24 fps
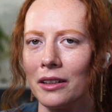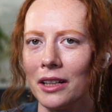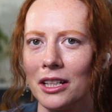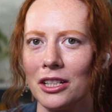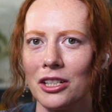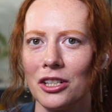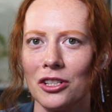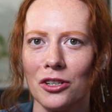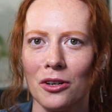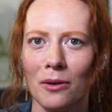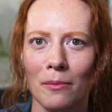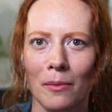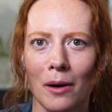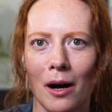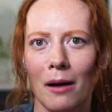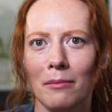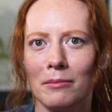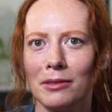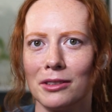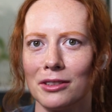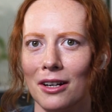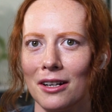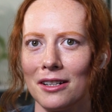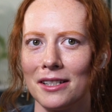Like, did your mom
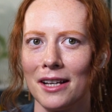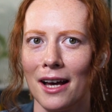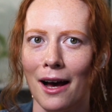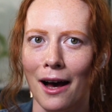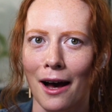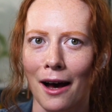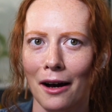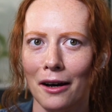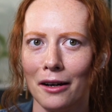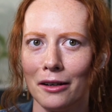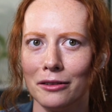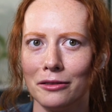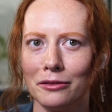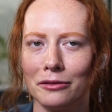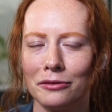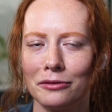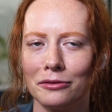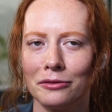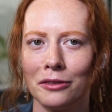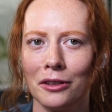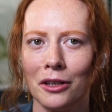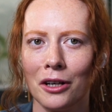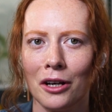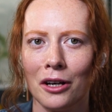start to
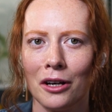have